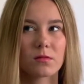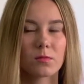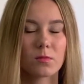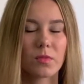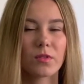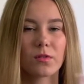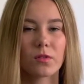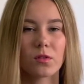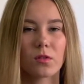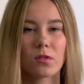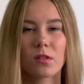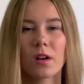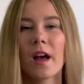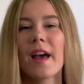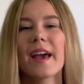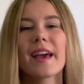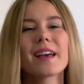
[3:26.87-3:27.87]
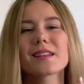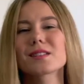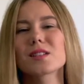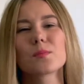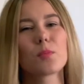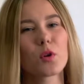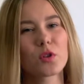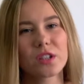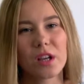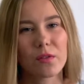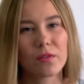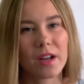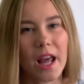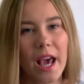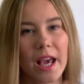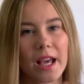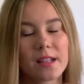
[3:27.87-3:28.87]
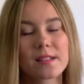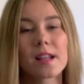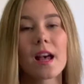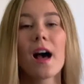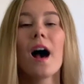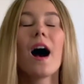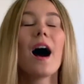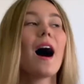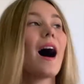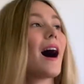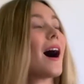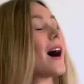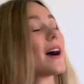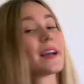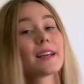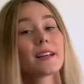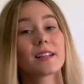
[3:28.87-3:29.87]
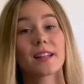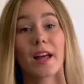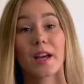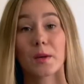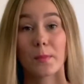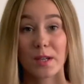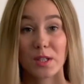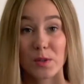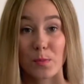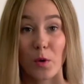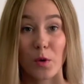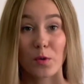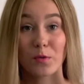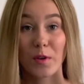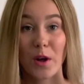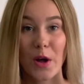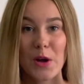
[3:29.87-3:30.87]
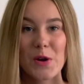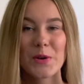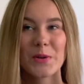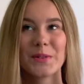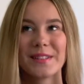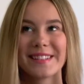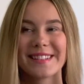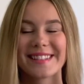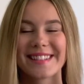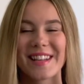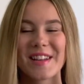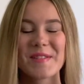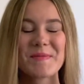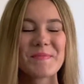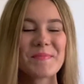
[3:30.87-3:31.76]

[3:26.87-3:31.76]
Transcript: before. It has the body of an 8. I like my small phones.